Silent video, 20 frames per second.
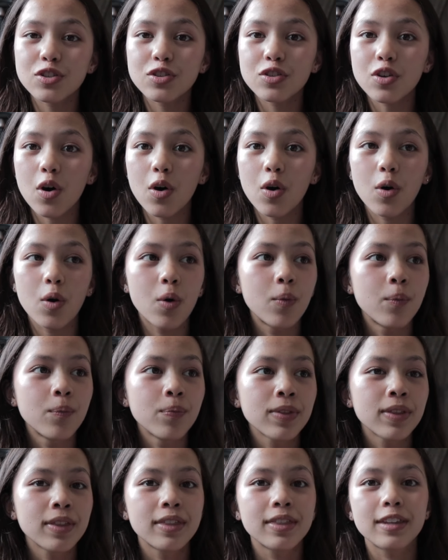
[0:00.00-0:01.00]
So
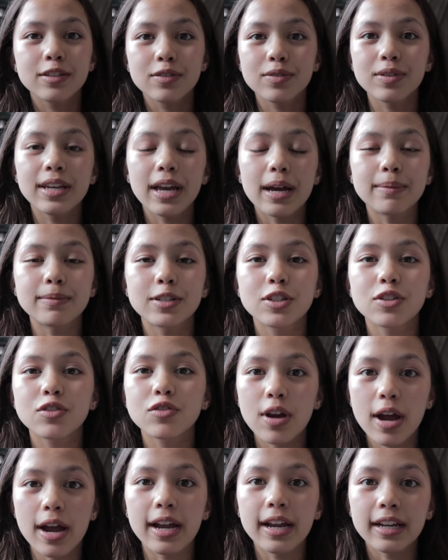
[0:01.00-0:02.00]
this week, I'm just
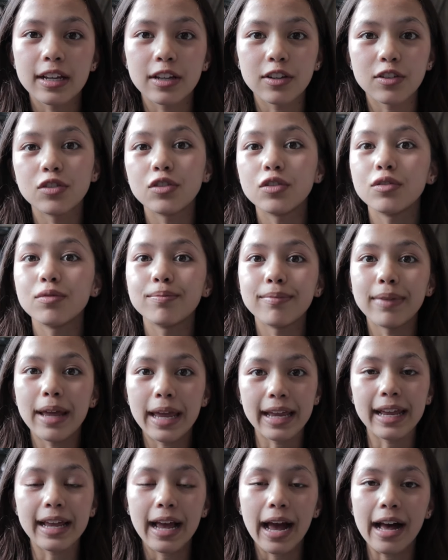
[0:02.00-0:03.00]
trying to
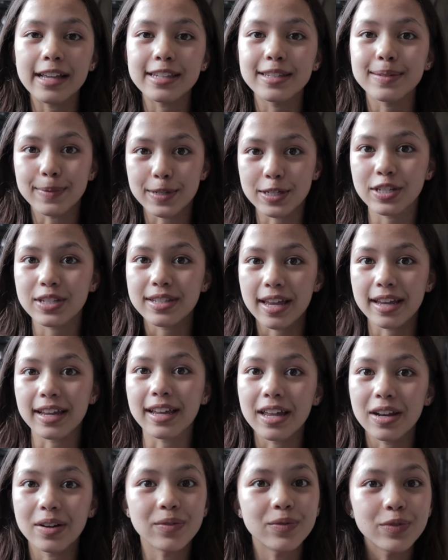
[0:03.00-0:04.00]
make as much as I
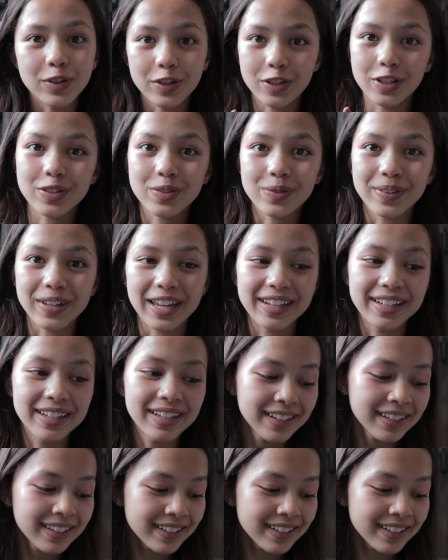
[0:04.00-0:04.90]
can for this weekend.